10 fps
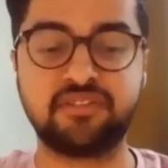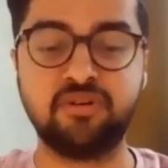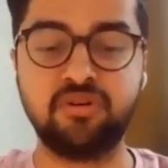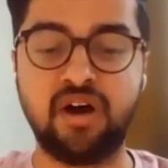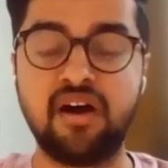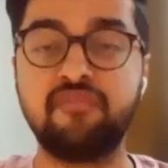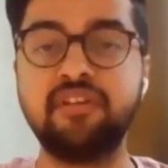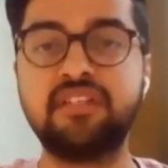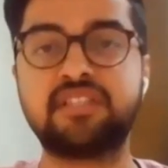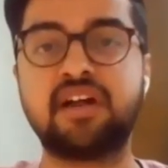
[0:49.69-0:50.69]
So I
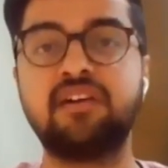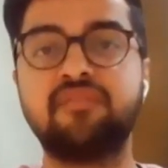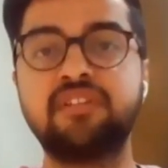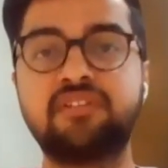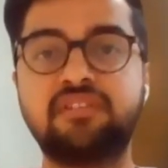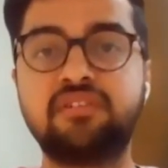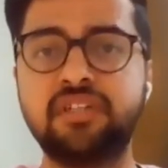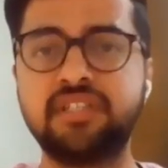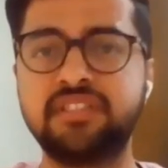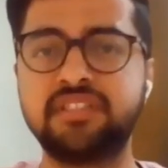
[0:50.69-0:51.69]
will start with
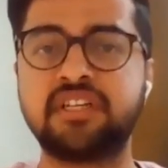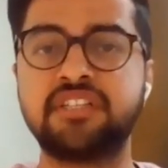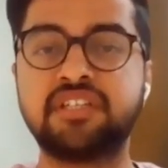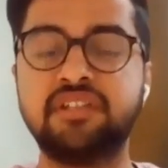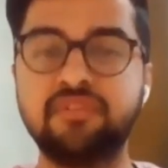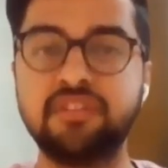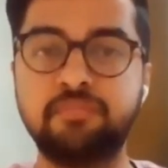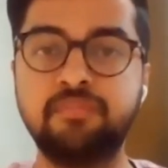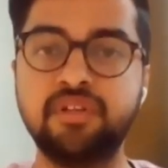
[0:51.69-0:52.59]
today's discussion with